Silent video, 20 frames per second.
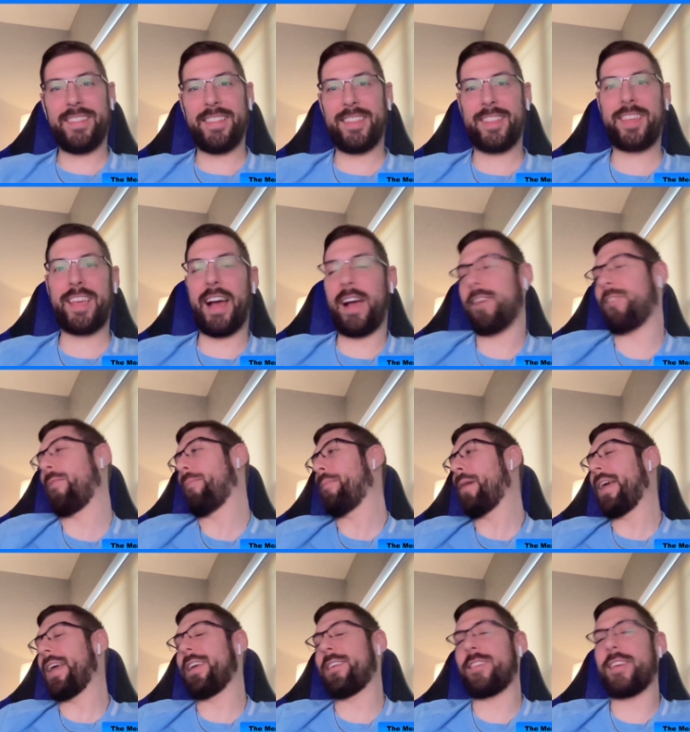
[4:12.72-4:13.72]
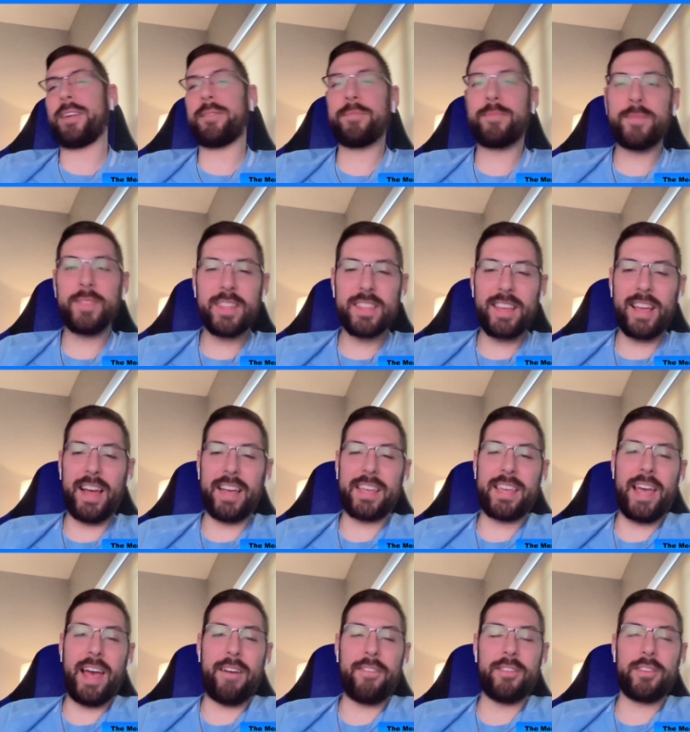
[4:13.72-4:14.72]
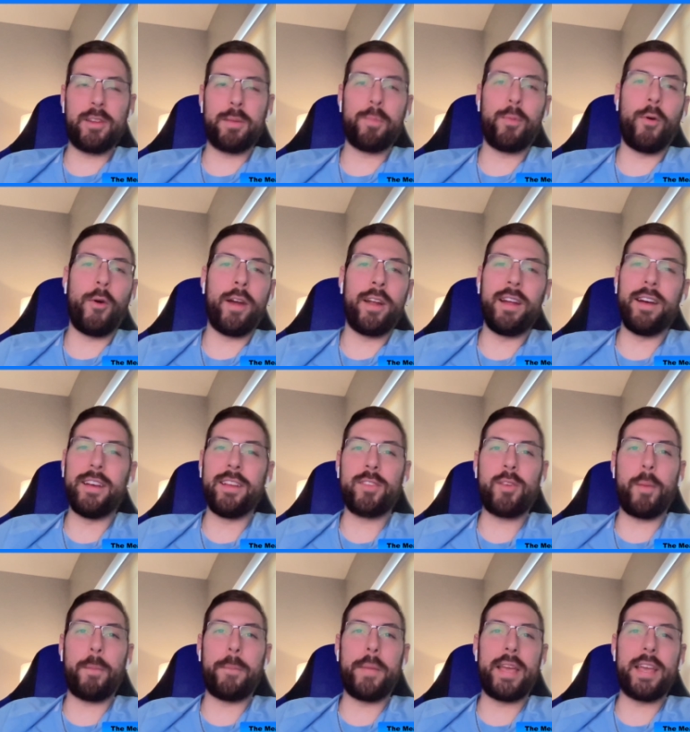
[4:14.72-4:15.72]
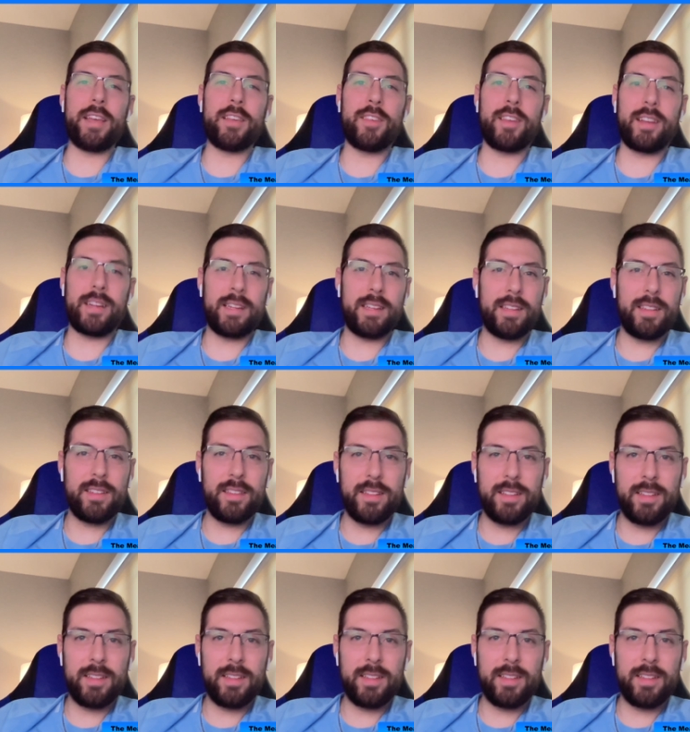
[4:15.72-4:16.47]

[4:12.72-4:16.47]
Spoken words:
This guy's amazing. This guy, Kevin De Bruyne, is amazing.